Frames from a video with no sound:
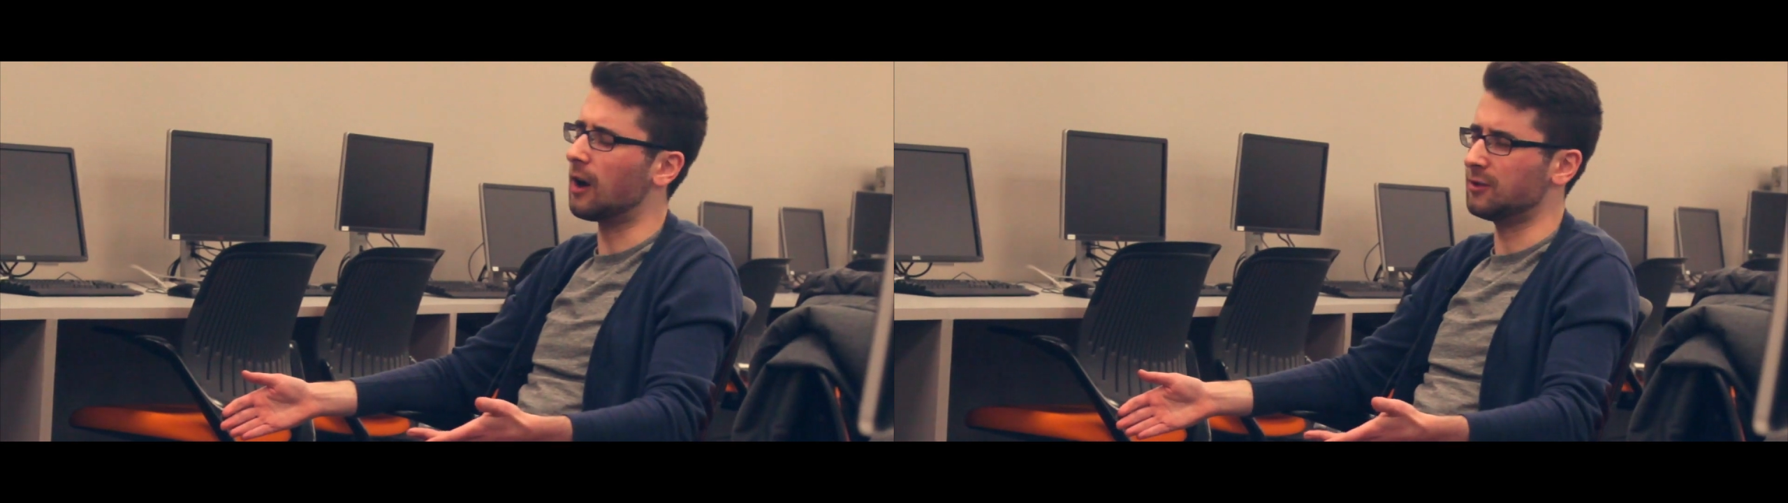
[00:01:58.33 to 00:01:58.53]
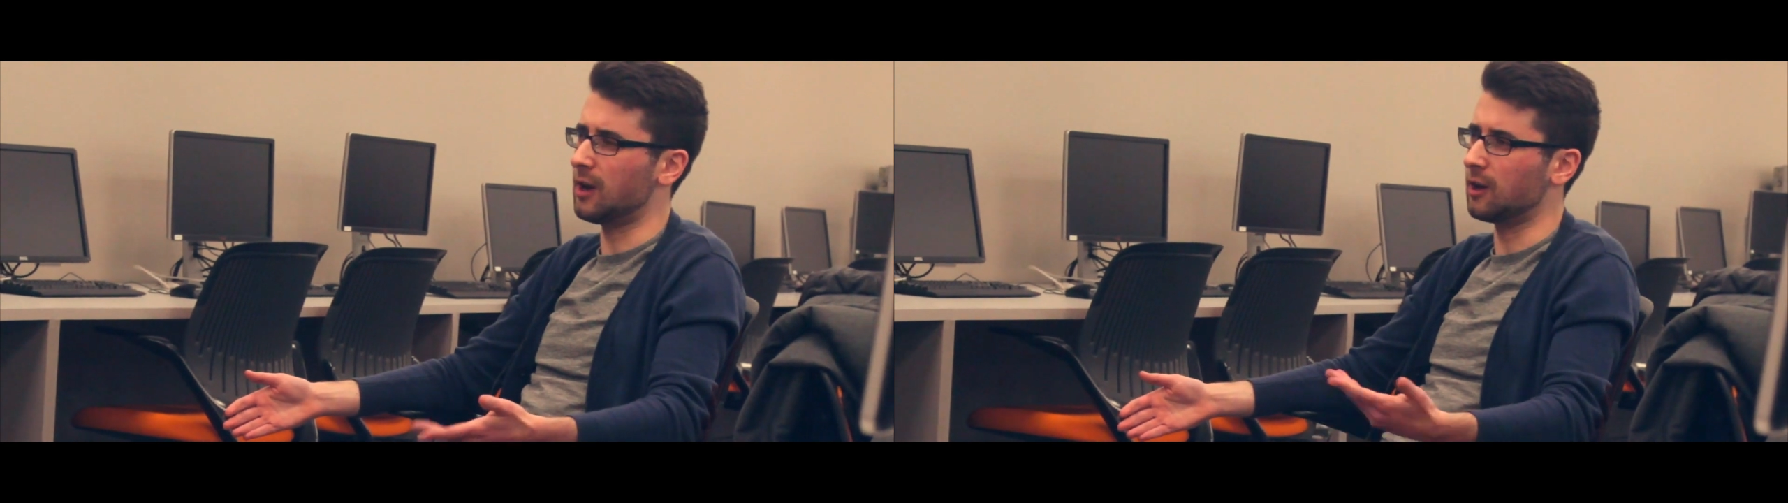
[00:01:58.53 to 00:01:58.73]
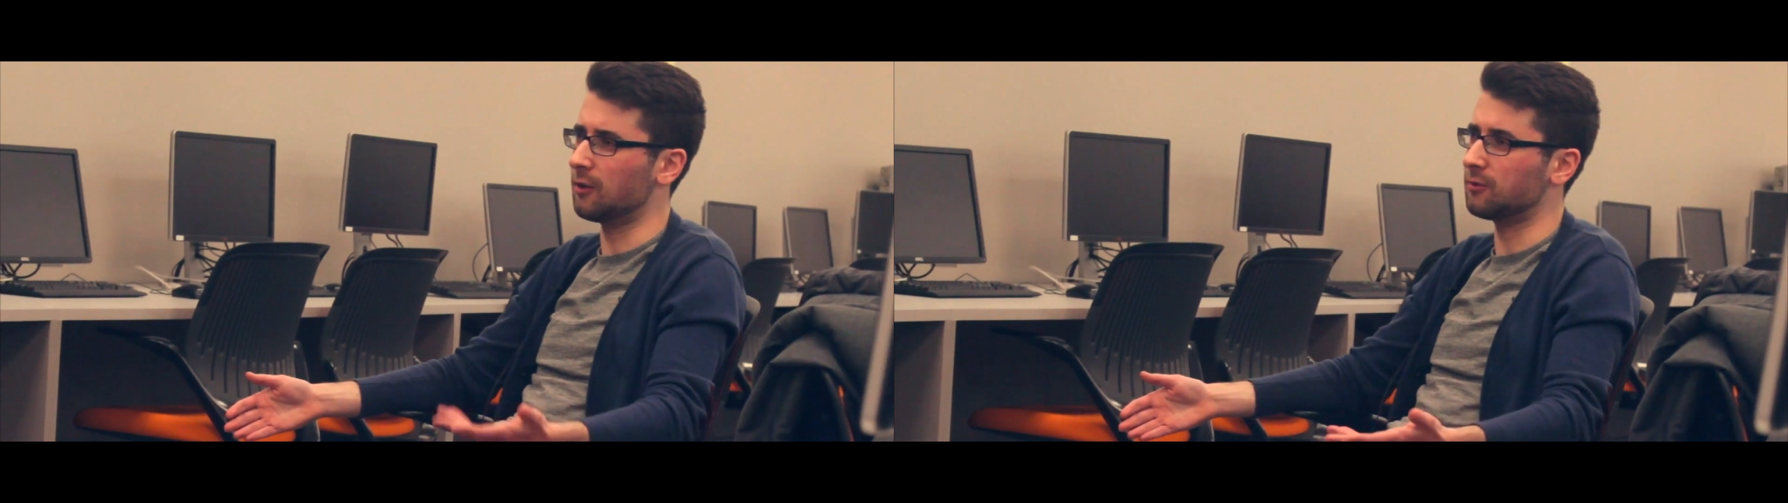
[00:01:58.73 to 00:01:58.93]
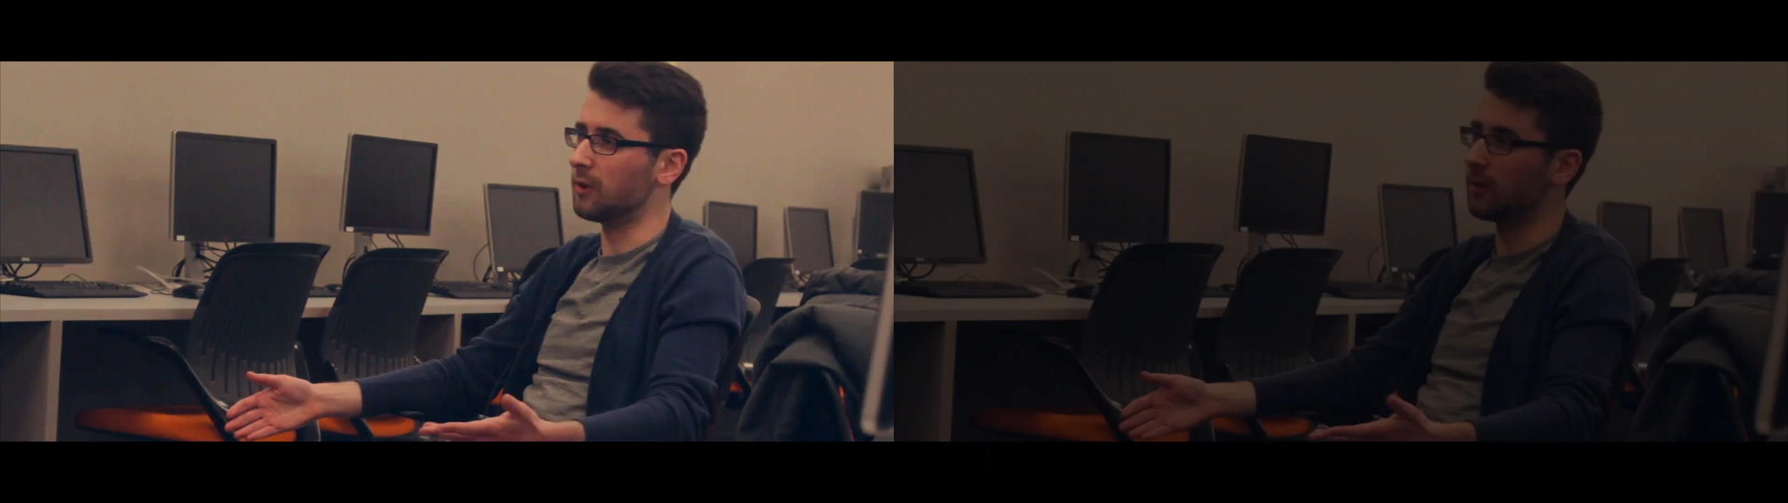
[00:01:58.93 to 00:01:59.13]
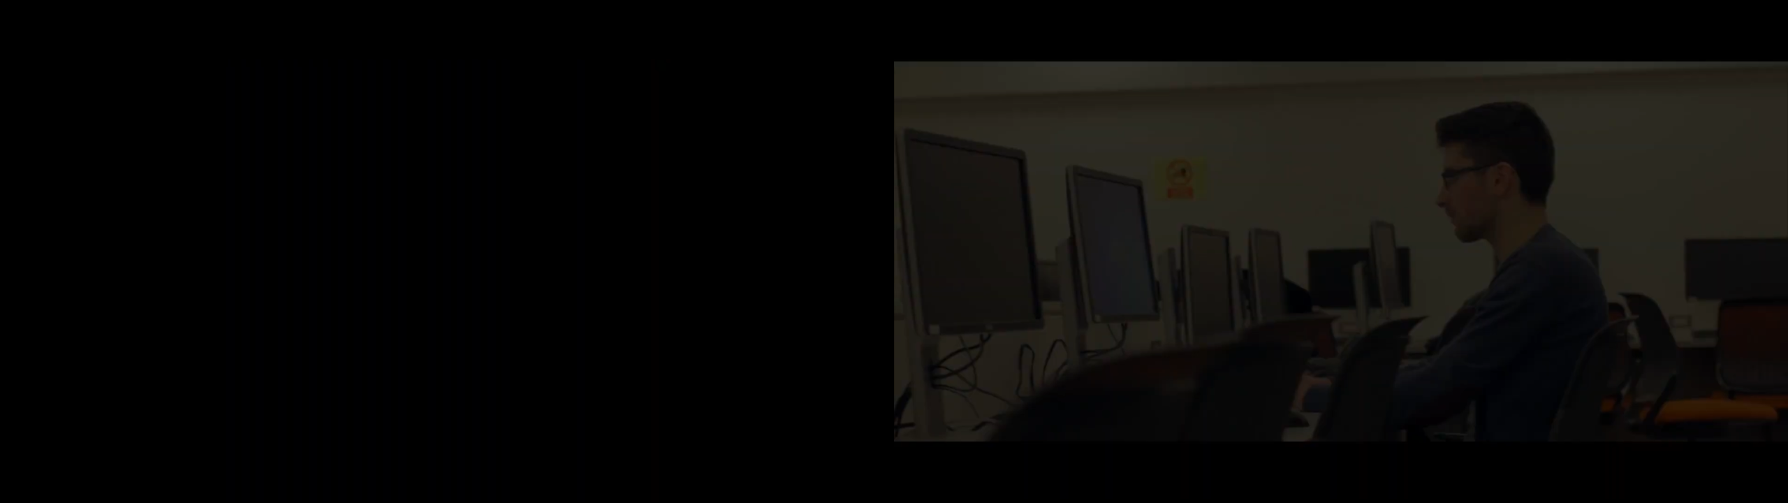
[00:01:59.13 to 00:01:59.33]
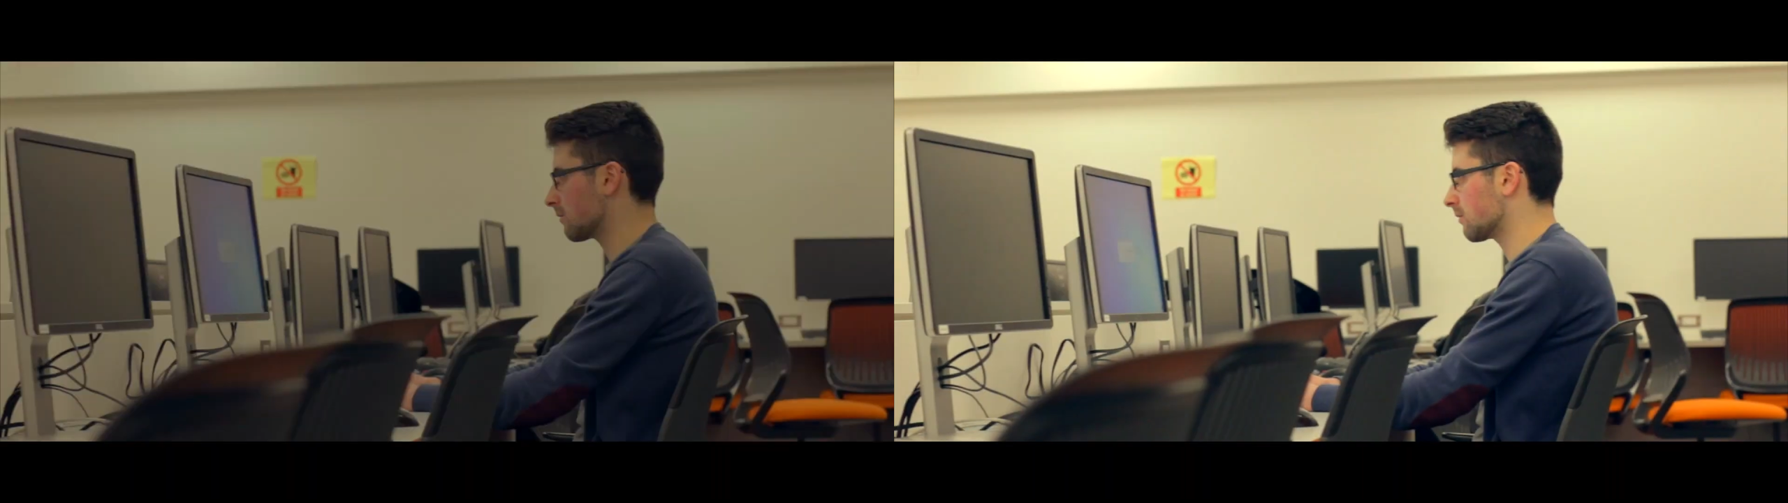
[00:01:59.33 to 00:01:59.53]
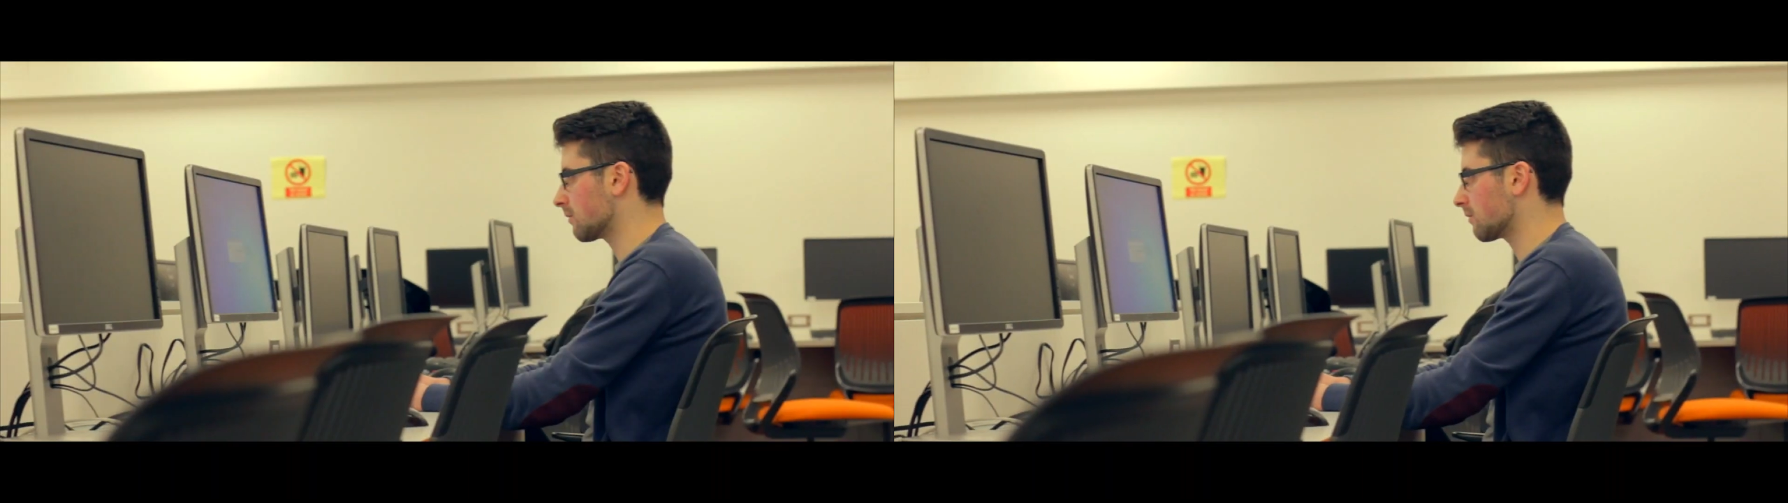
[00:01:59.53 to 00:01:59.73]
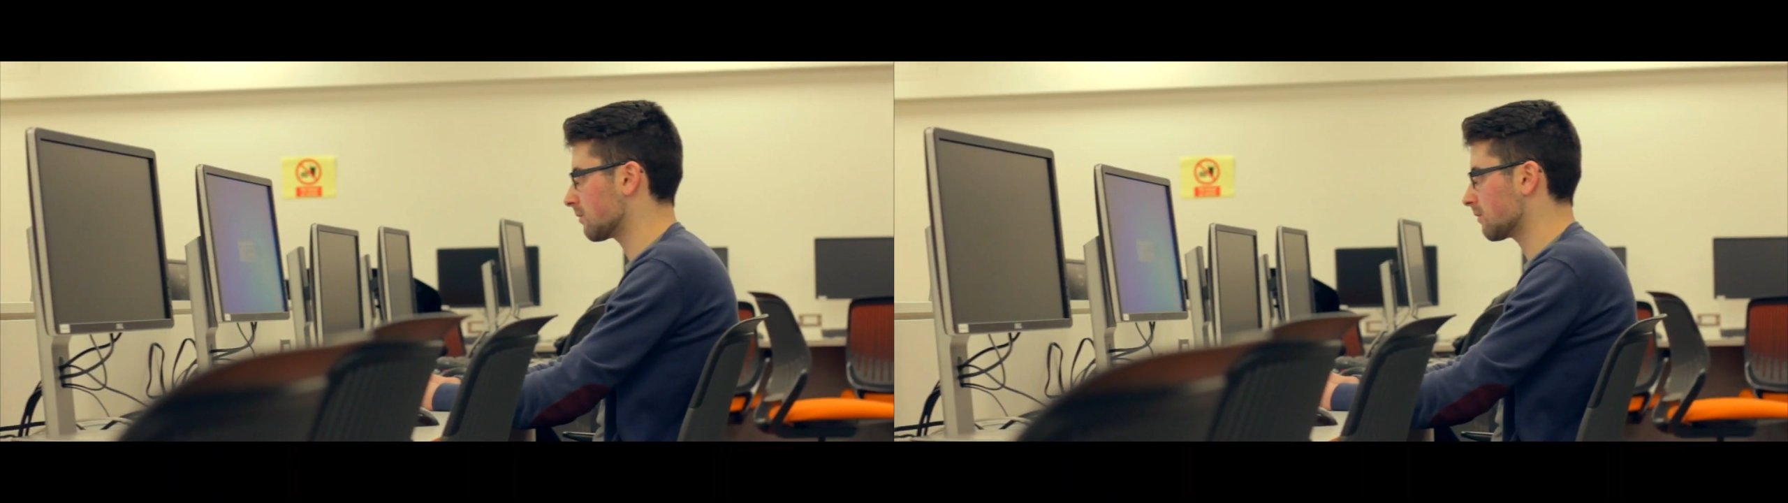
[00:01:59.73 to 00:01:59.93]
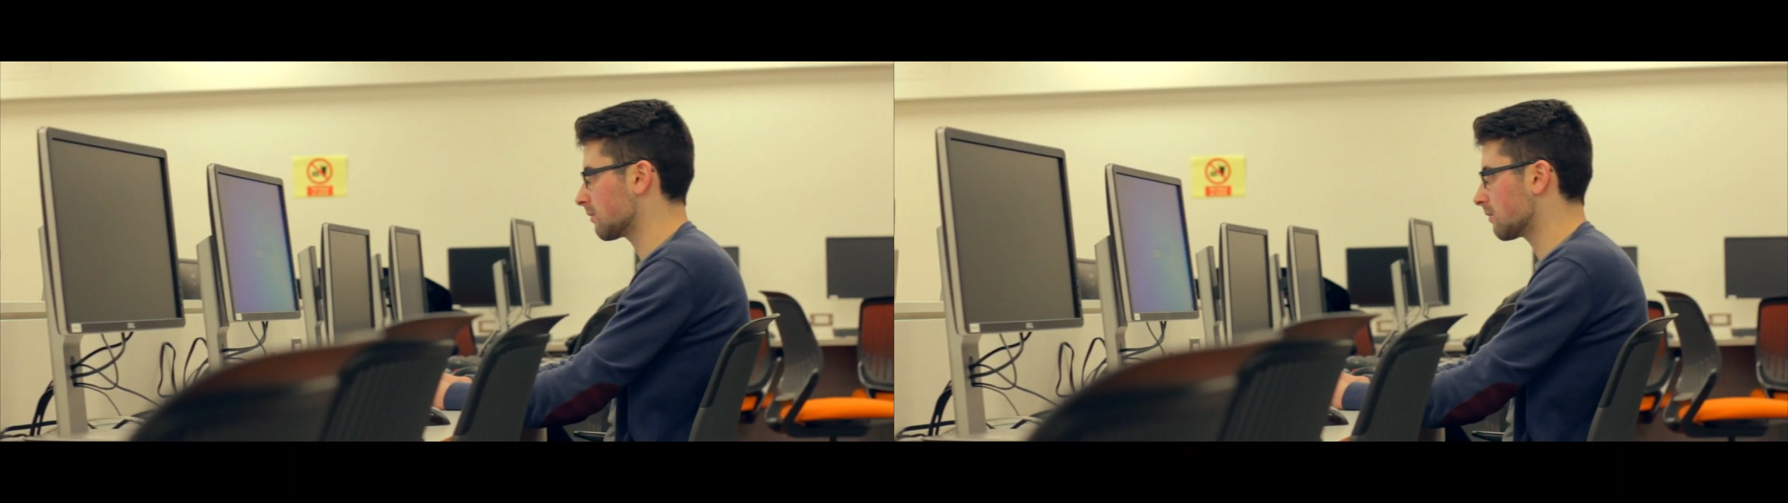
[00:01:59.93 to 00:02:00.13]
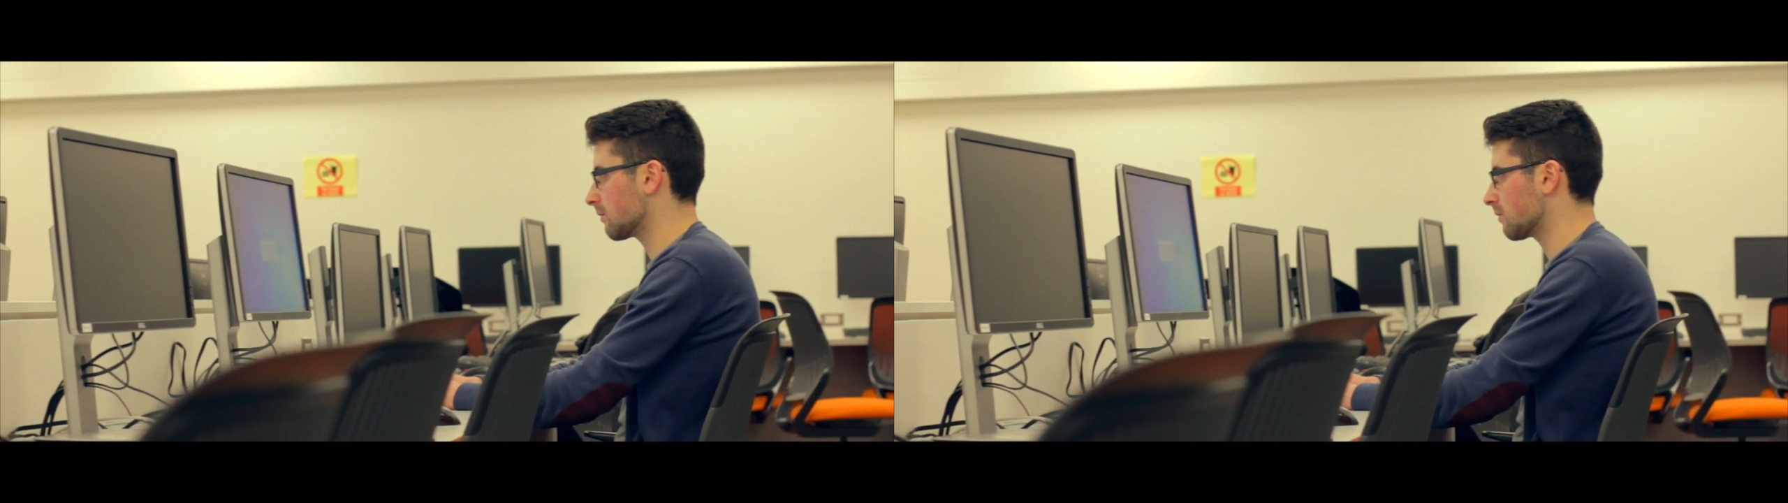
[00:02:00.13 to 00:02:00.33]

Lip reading: I was diagnosed with dysthymic disorder,